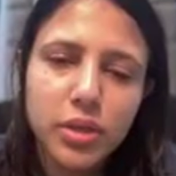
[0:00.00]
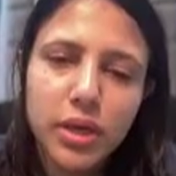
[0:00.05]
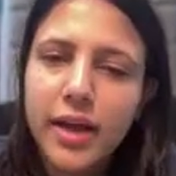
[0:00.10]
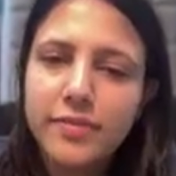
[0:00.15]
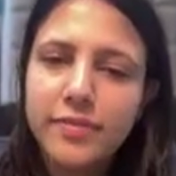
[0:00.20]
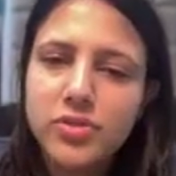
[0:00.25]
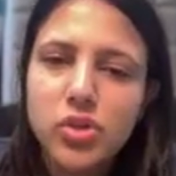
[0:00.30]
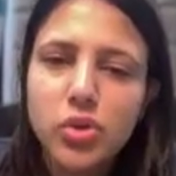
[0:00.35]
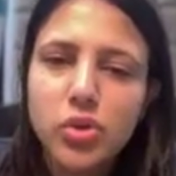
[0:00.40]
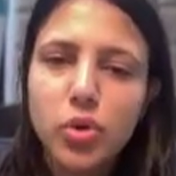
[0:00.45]
they
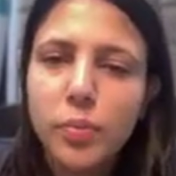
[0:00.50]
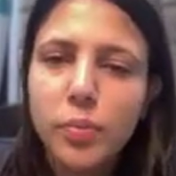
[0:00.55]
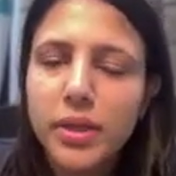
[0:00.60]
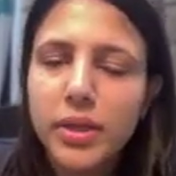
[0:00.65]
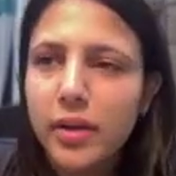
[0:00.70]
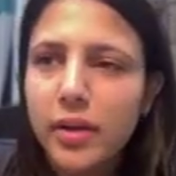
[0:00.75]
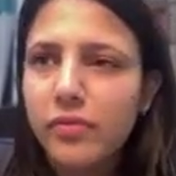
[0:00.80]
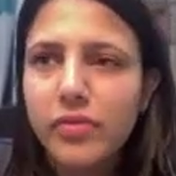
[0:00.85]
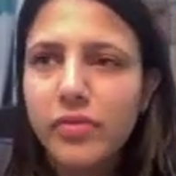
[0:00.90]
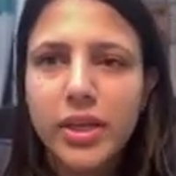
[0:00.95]
have zero
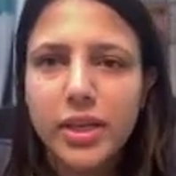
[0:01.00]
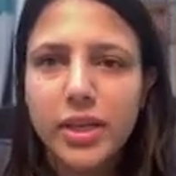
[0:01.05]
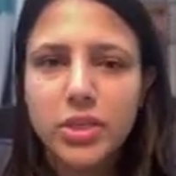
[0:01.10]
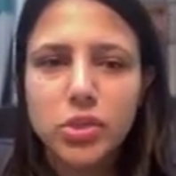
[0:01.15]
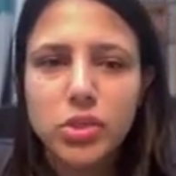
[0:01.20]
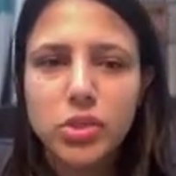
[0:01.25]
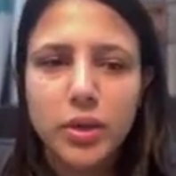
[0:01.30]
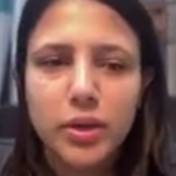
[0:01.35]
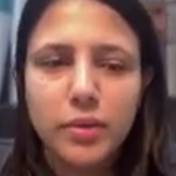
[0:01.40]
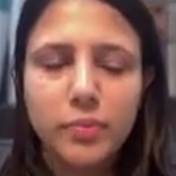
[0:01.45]
mean and
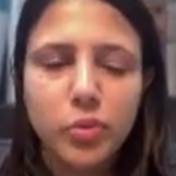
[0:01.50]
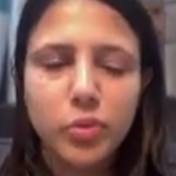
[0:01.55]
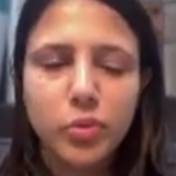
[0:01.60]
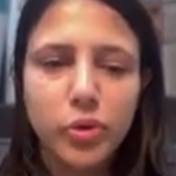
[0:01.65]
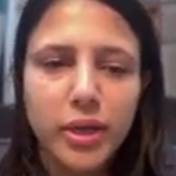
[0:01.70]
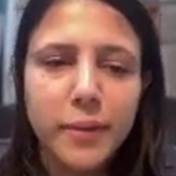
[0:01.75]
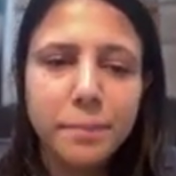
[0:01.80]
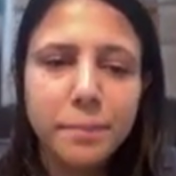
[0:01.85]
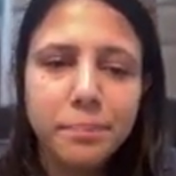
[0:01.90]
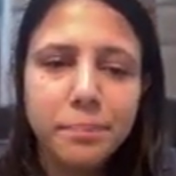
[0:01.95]
variance one.
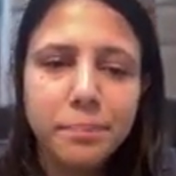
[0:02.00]
Okay.